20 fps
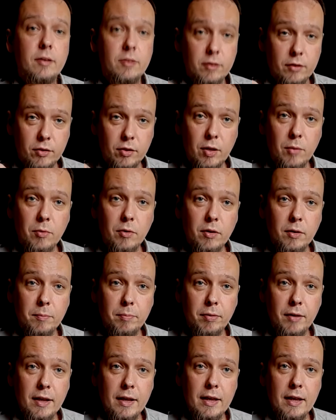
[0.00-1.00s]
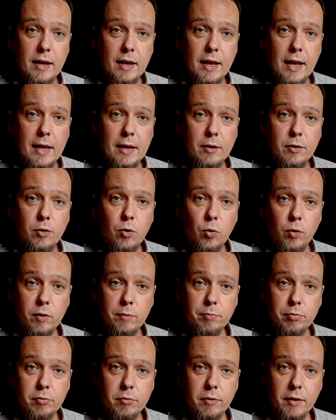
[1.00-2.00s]
Say we're going to play a chord
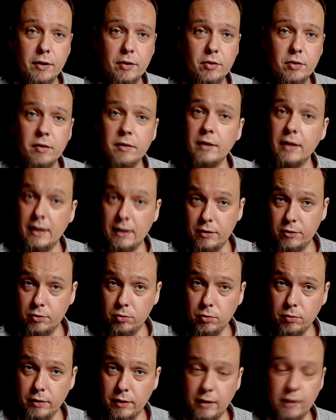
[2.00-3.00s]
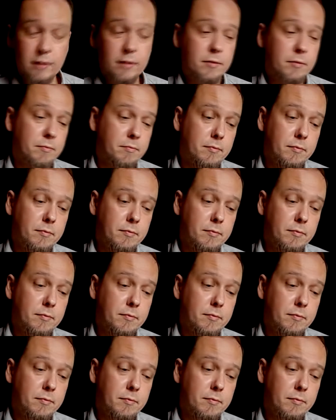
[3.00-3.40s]
progression in Dorian.